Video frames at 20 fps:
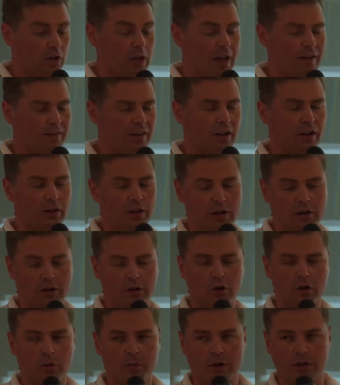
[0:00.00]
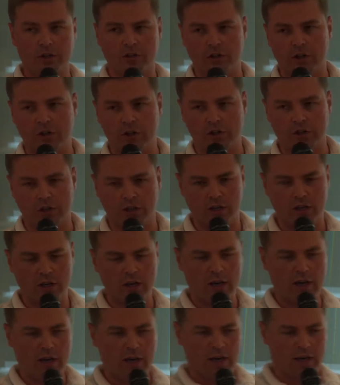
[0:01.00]
having clear go-to-market strategy,
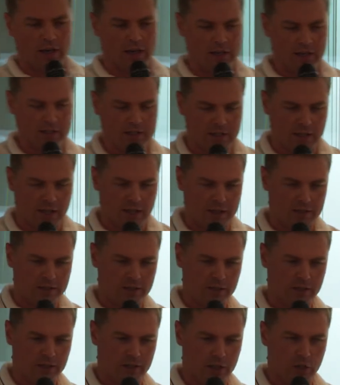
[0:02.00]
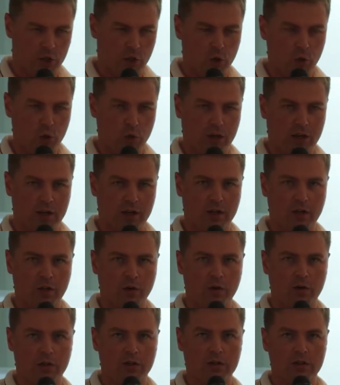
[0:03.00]
is that you
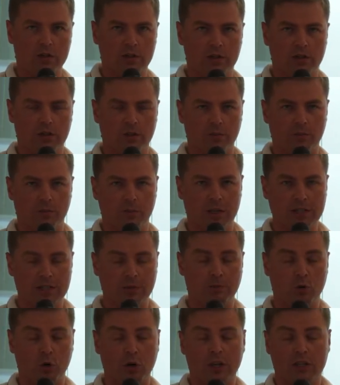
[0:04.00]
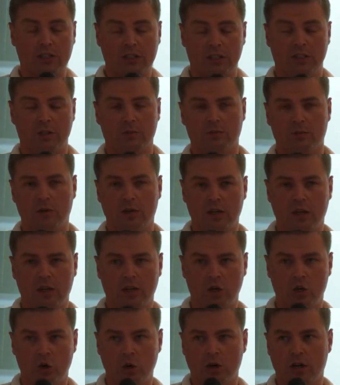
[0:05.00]
cannot, as a product team,
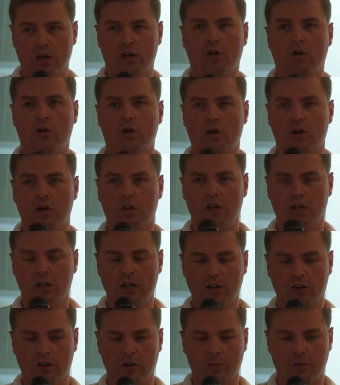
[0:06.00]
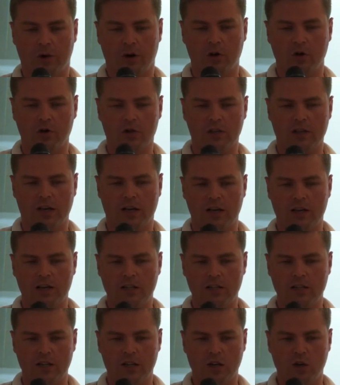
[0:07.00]
you cannot clearly
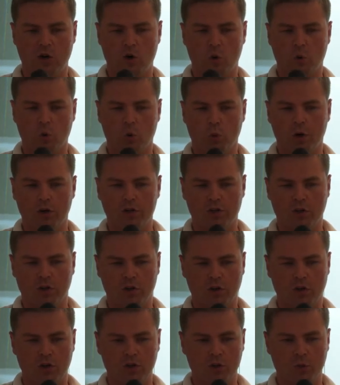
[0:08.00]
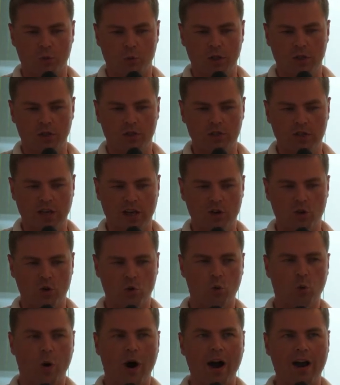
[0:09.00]
prioritize what you're going to build
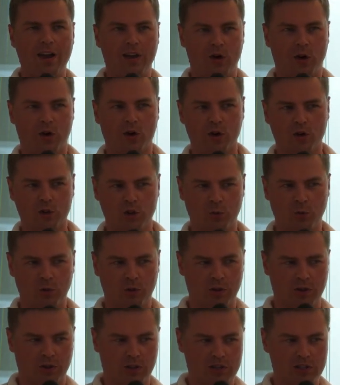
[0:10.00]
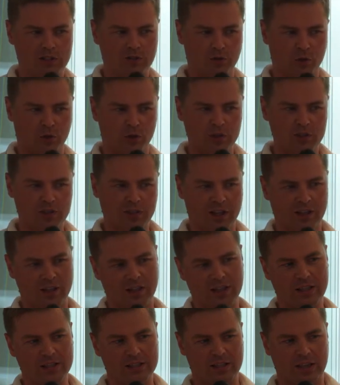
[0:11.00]
and why you're going to build this first and
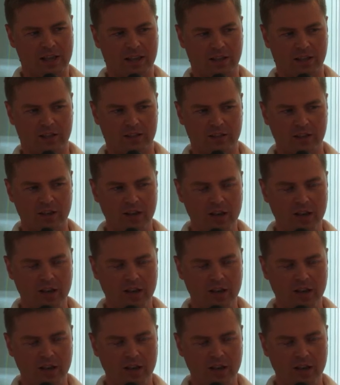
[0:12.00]
then second.